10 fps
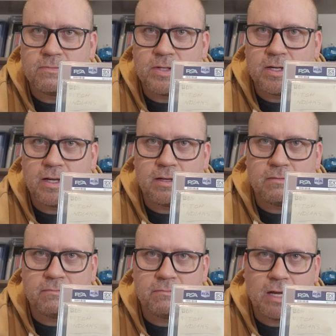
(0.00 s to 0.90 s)
did a
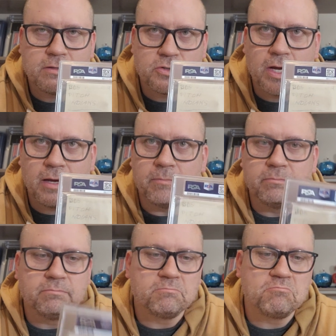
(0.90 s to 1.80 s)
nice job
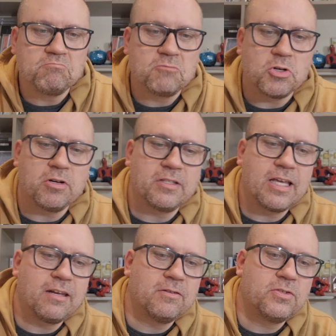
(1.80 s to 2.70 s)
turning
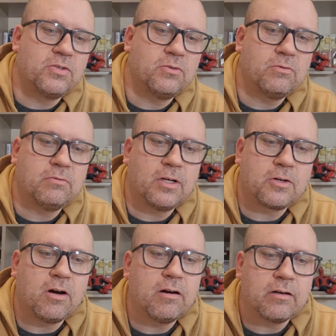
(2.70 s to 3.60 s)
that into a
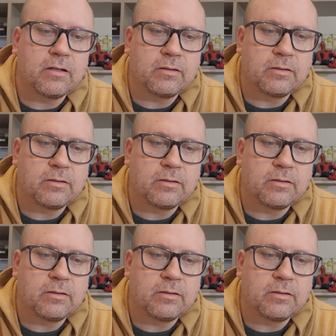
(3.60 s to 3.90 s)
card,